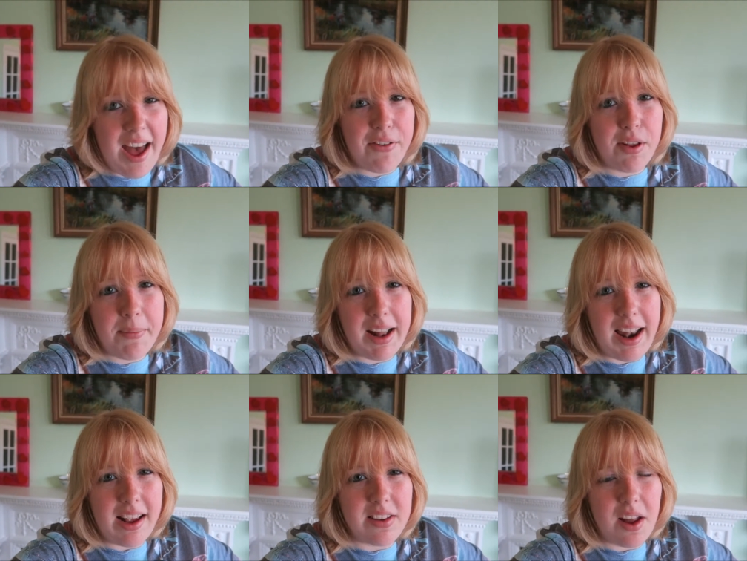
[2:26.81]
after
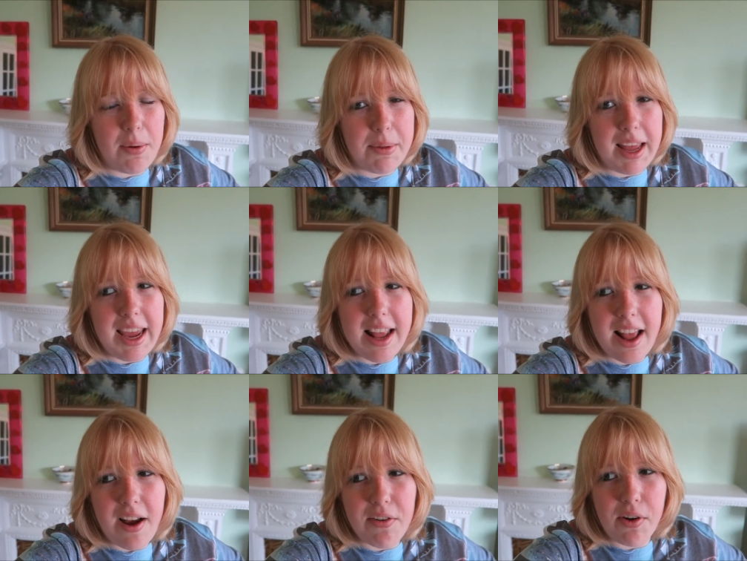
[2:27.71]
my last
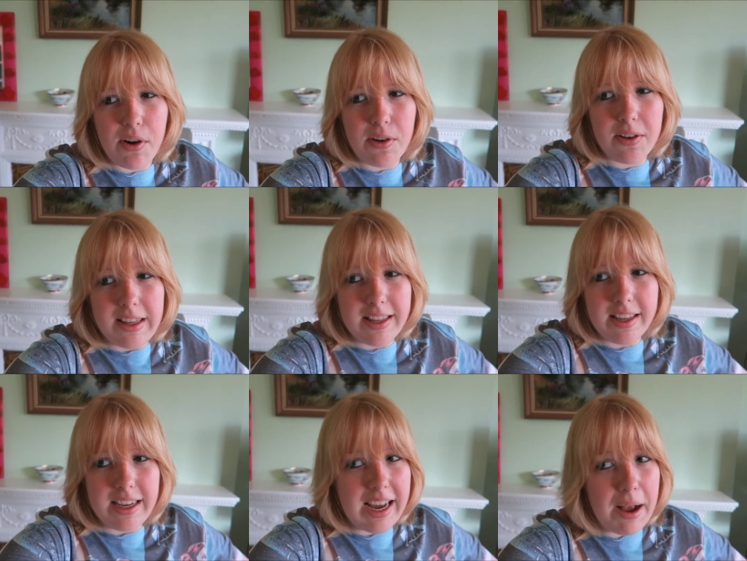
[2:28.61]
update, I wrote,
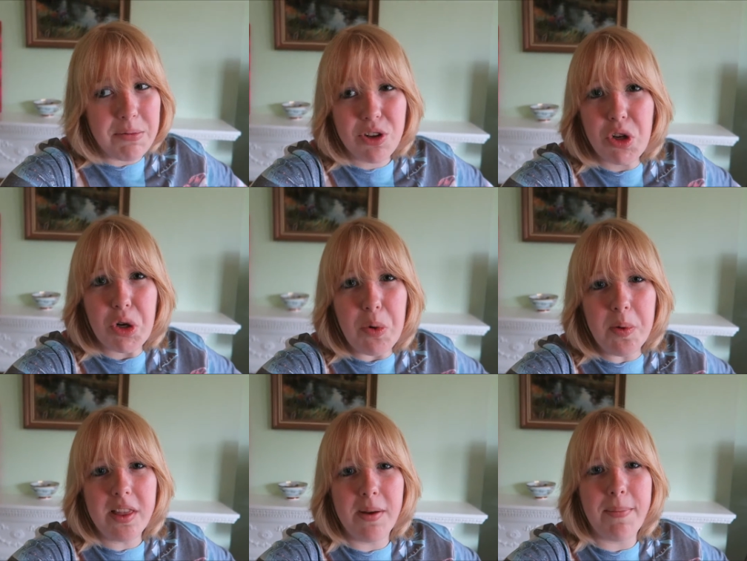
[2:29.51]
I'm not
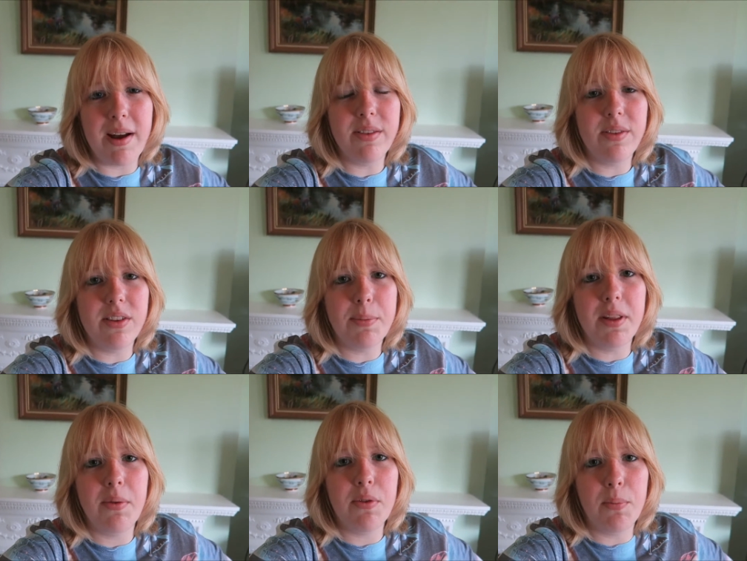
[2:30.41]
sure what the amount was,
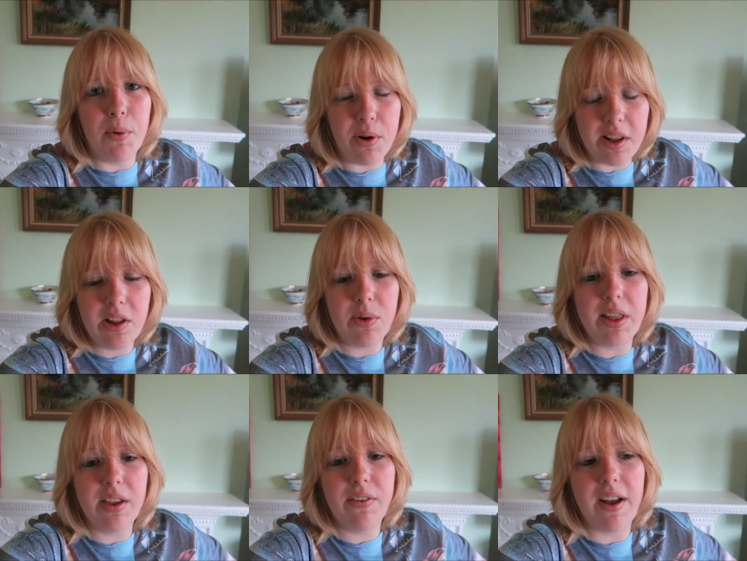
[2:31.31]
but it was more than
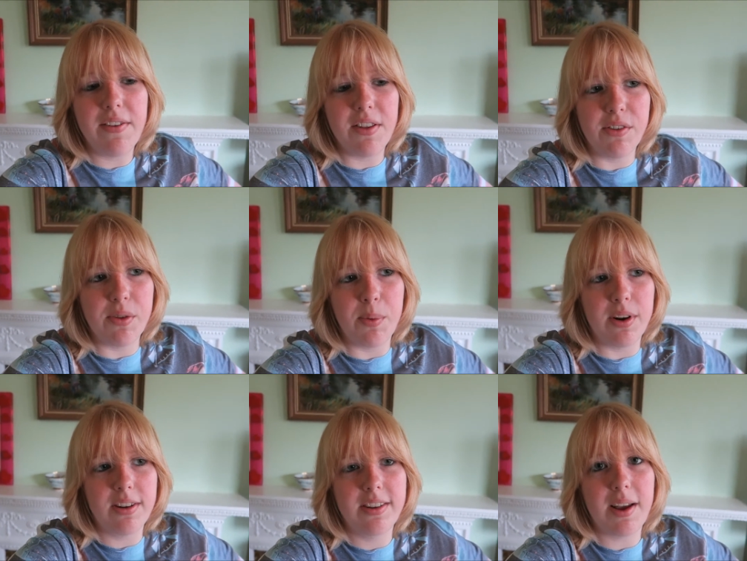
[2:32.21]
2,500
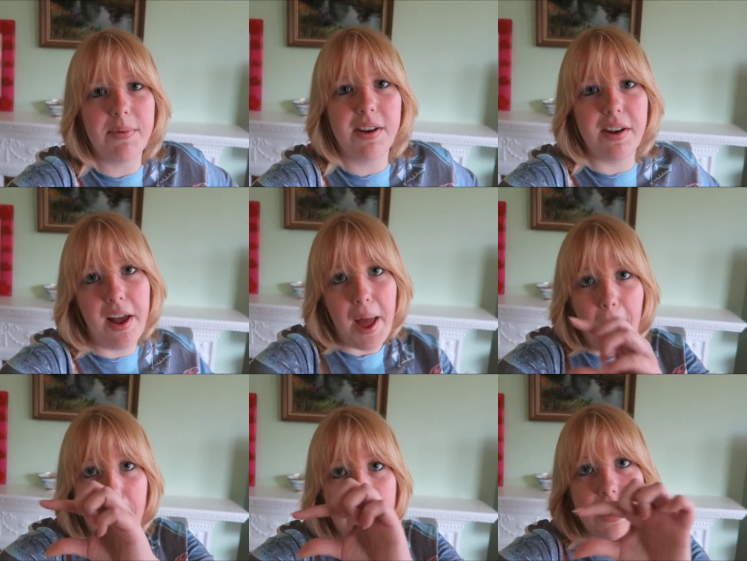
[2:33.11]
words. I'm gonna
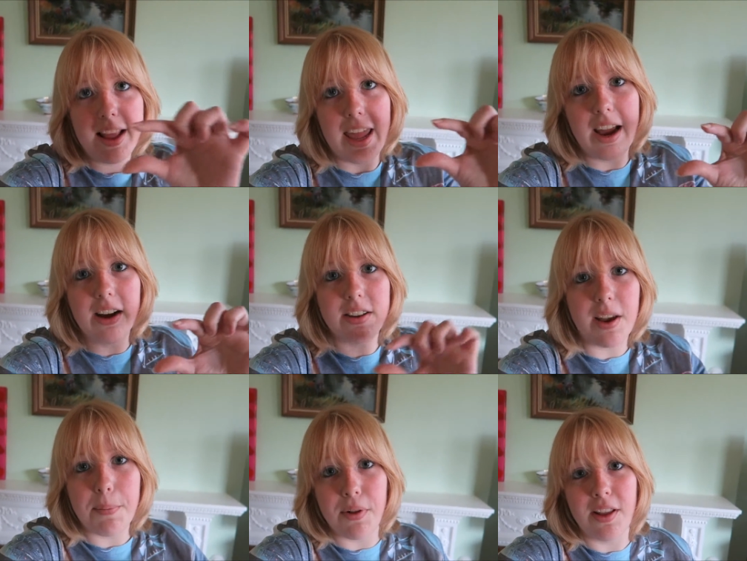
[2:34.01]
put it here
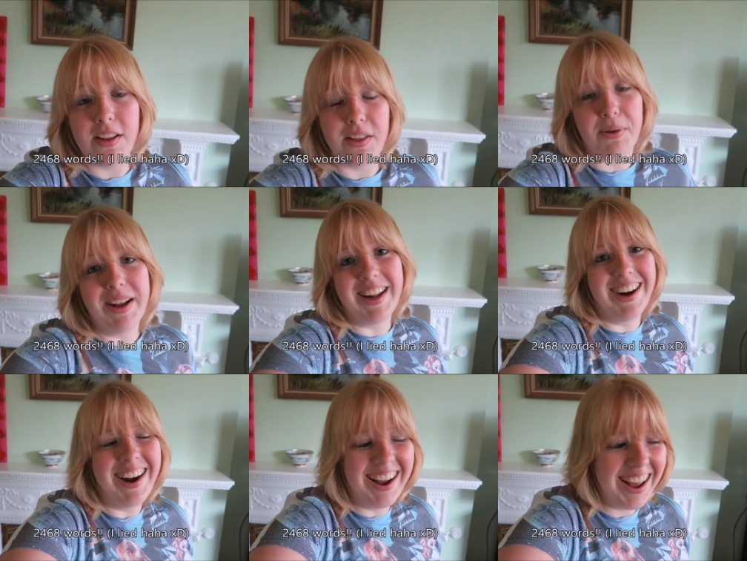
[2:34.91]
because I put it on
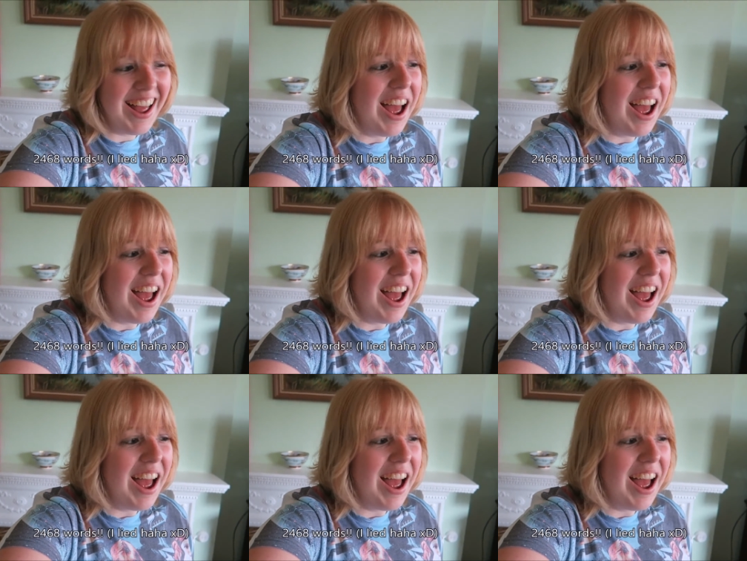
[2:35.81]
Twitter,